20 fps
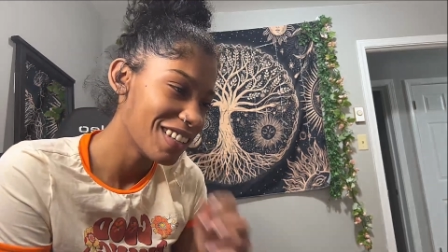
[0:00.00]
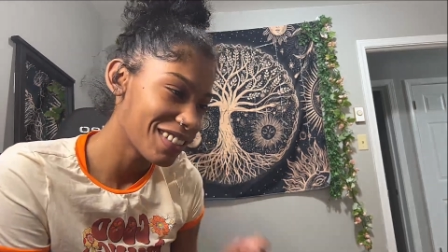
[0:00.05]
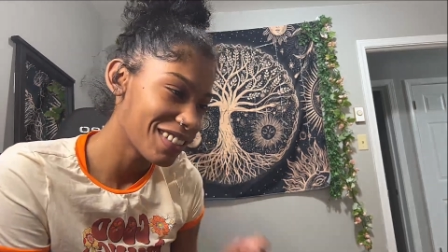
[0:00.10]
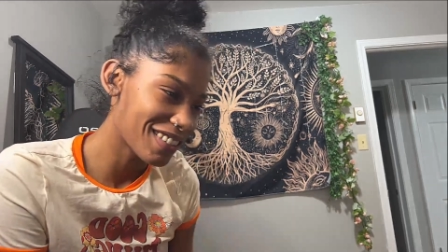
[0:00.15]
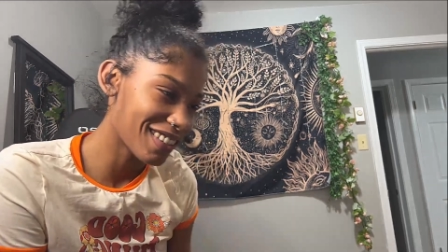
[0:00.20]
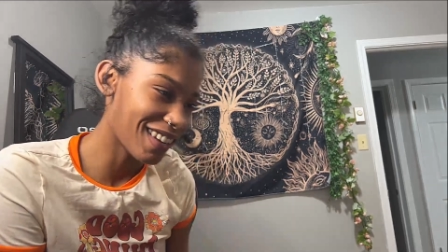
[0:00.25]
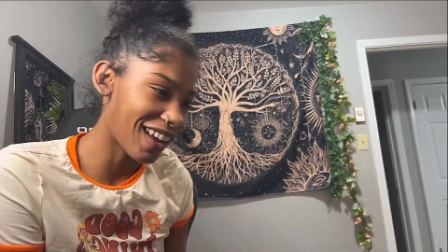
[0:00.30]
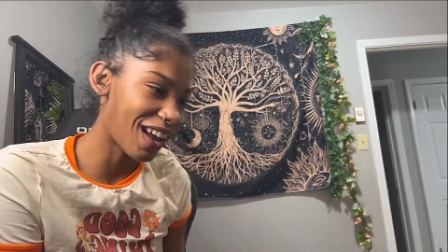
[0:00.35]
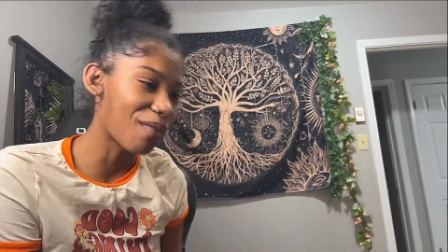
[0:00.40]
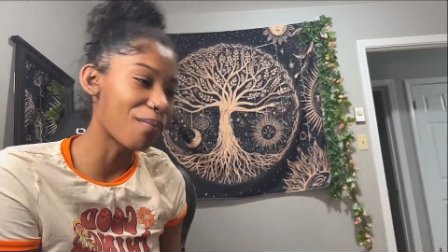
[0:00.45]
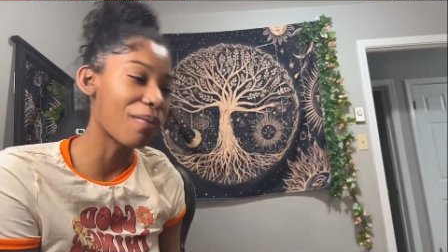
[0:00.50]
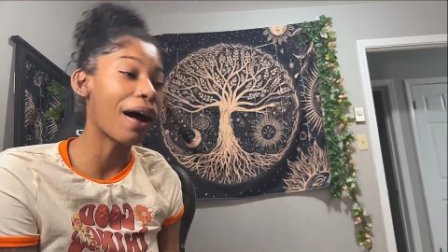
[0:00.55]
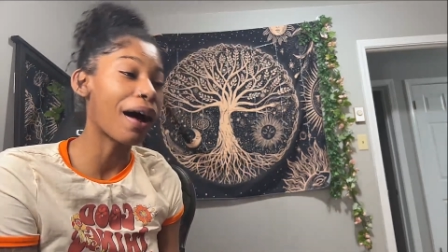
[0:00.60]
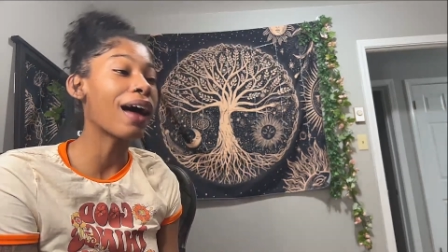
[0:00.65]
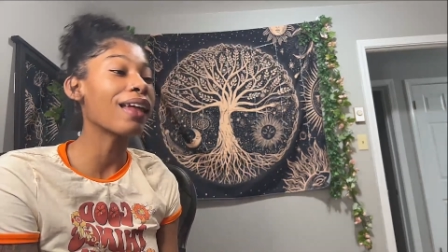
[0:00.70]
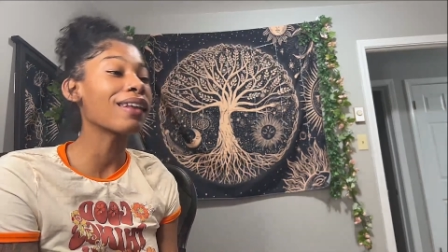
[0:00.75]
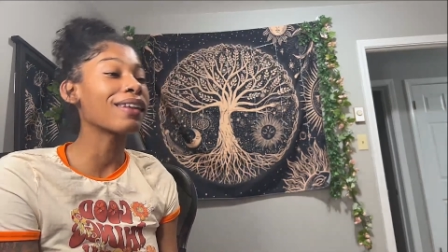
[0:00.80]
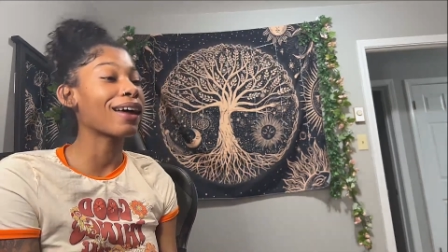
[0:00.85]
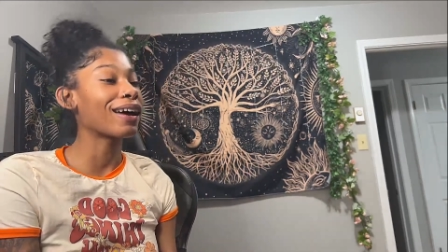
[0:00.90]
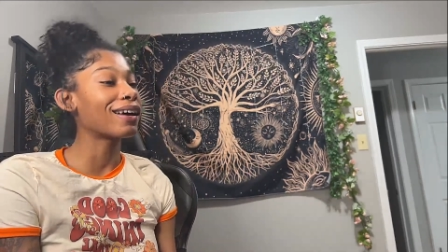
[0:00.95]
Sorry, but
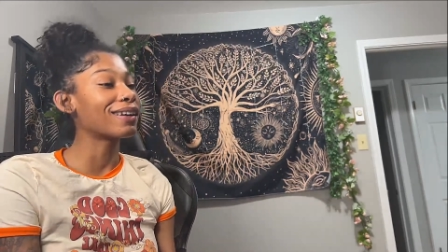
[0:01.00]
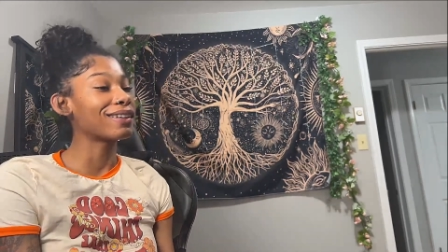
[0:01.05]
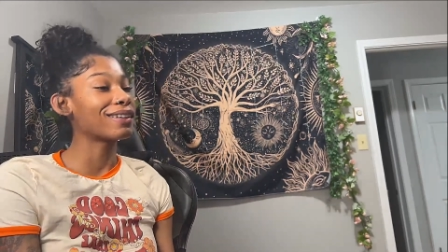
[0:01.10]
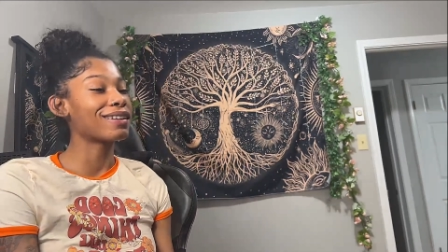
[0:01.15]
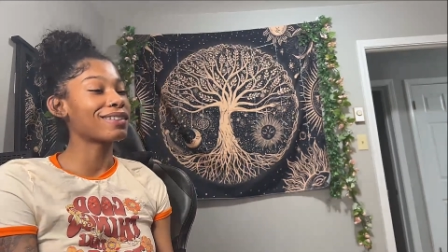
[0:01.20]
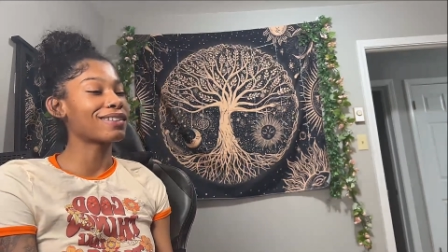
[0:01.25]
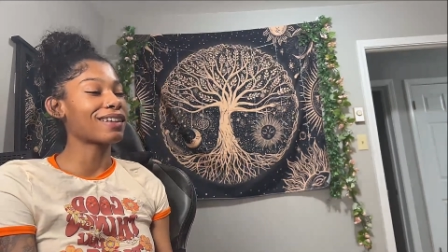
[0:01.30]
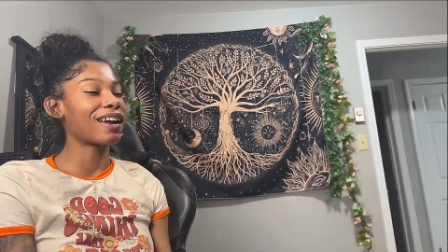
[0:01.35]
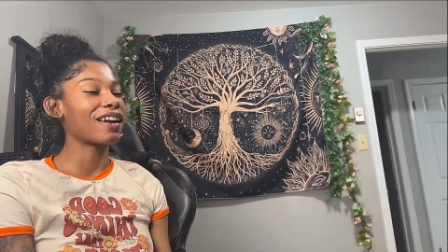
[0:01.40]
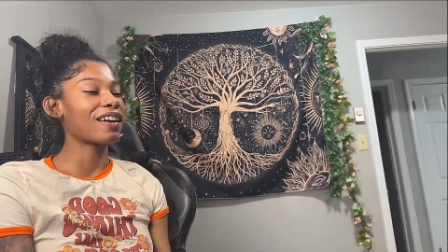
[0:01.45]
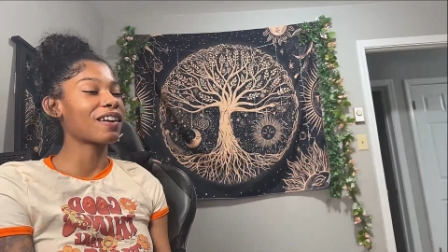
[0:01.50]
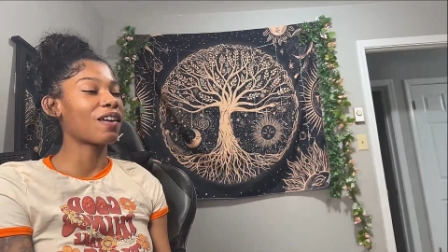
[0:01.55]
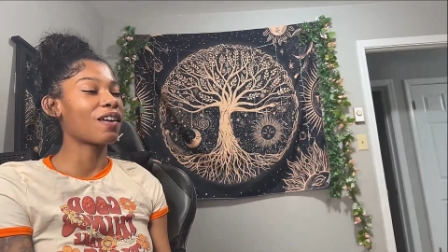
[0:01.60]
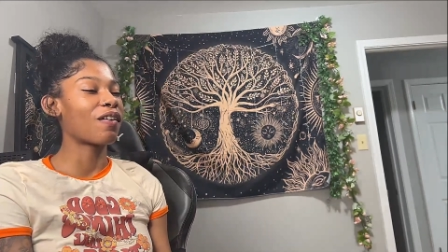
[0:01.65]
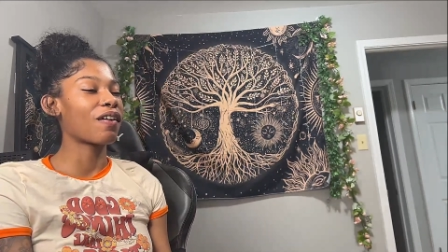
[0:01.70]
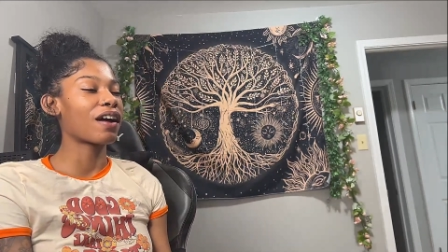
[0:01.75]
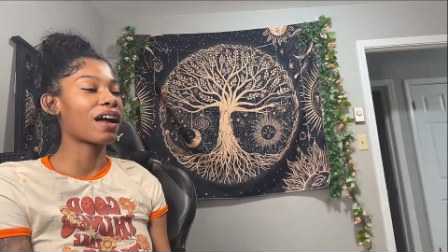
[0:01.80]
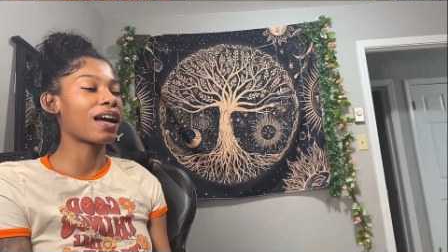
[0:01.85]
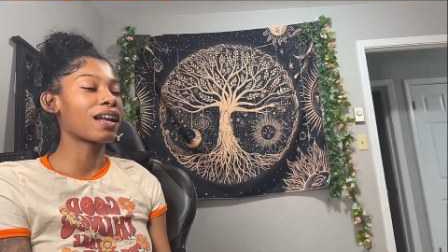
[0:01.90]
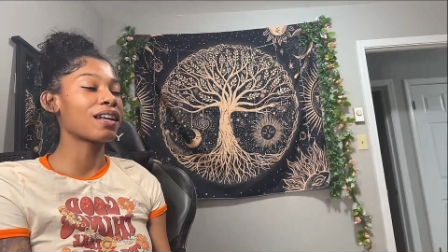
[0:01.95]
I like this. I ain't gonna
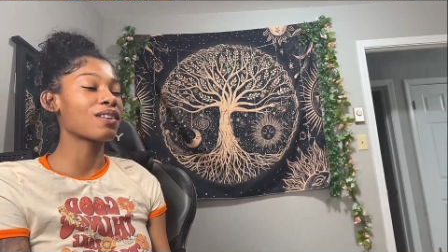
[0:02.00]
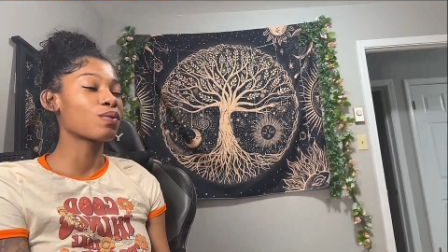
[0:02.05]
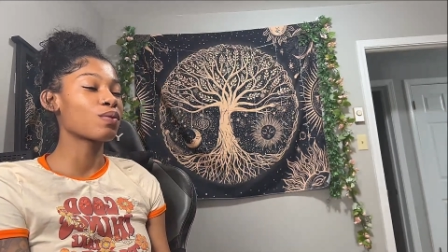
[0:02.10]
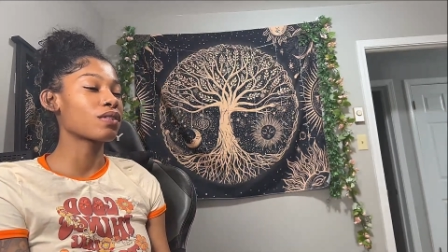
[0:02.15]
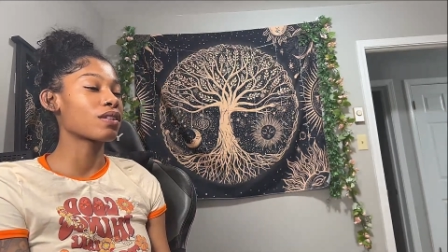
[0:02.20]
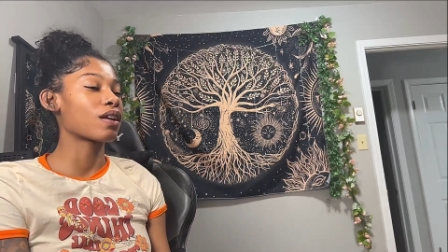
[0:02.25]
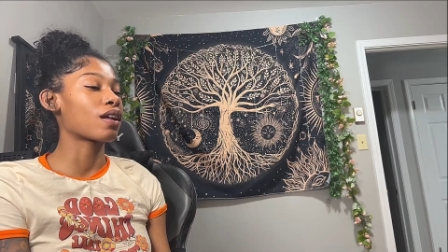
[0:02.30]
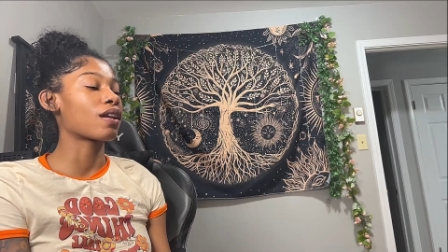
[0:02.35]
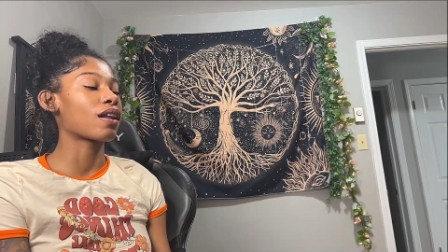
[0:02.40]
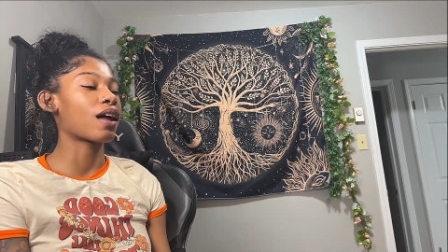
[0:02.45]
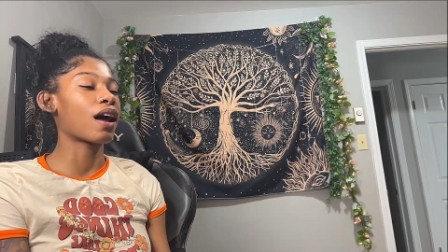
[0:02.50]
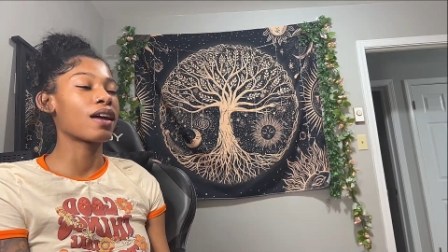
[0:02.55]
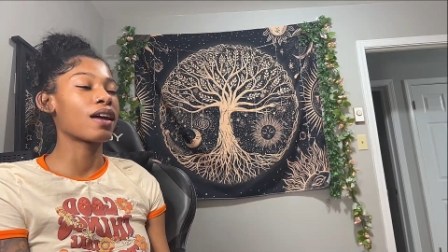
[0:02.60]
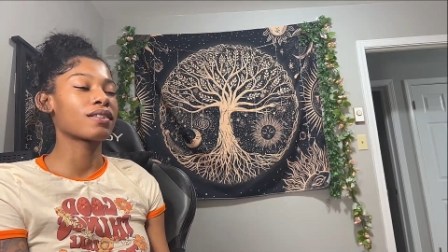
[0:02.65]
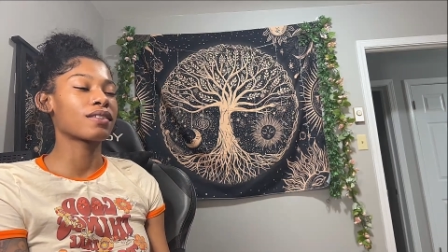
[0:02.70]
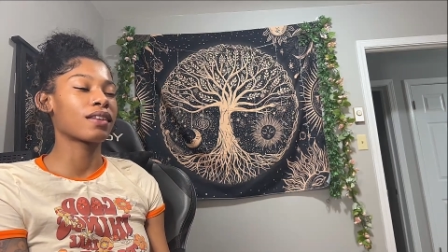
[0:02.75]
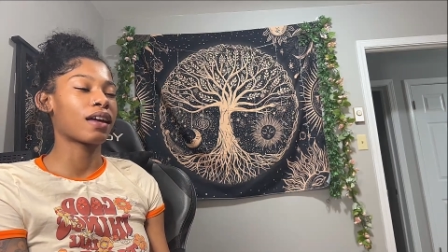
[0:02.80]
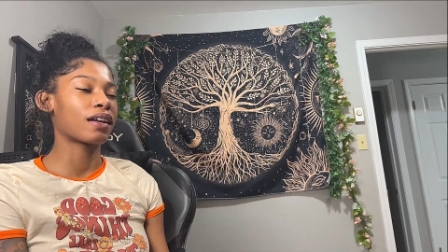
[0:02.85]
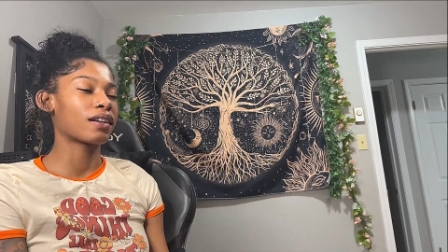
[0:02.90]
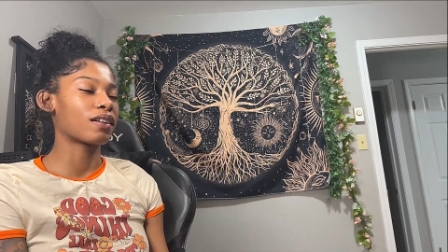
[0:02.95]
care. This was a nice,
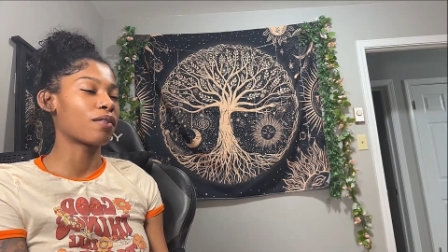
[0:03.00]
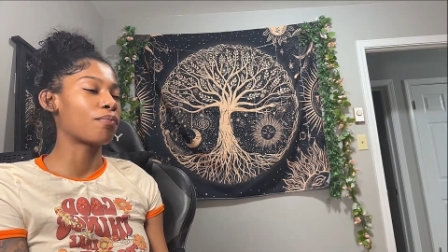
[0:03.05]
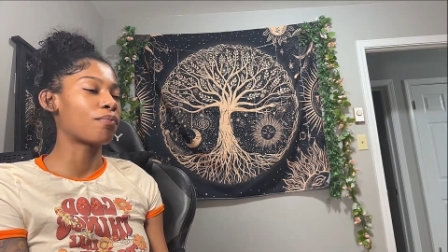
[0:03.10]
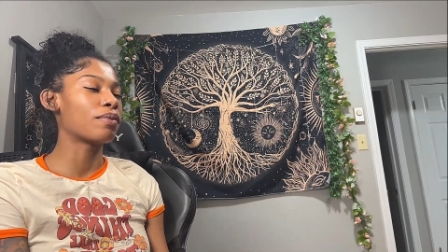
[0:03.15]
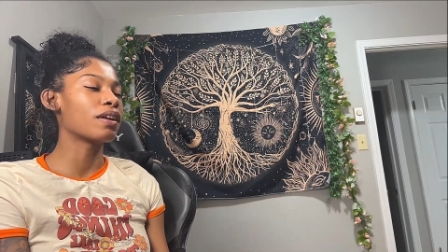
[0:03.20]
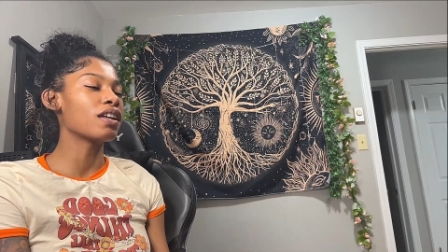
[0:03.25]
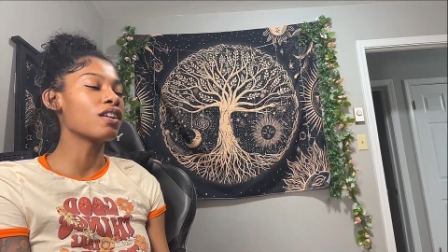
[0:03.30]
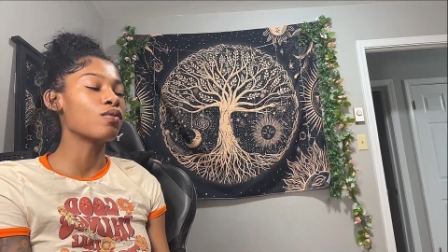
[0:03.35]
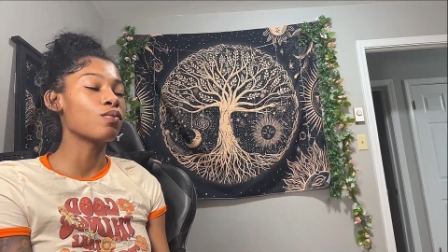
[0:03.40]
like, the beat